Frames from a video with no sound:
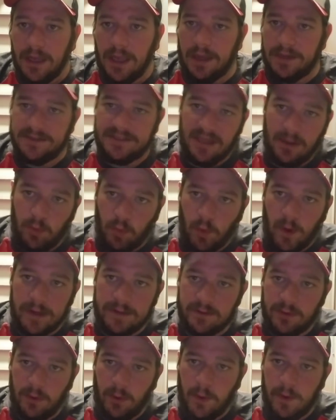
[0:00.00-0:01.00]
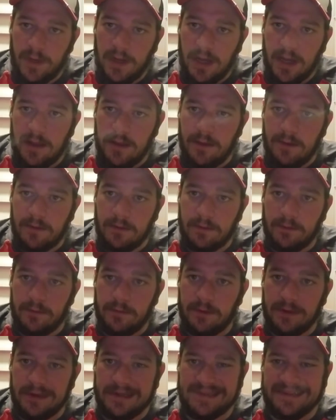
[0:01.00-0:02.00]
of same retro inhale.
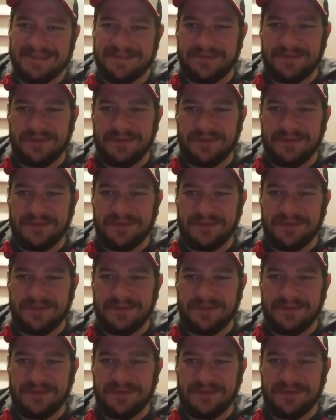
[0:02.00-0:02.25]
The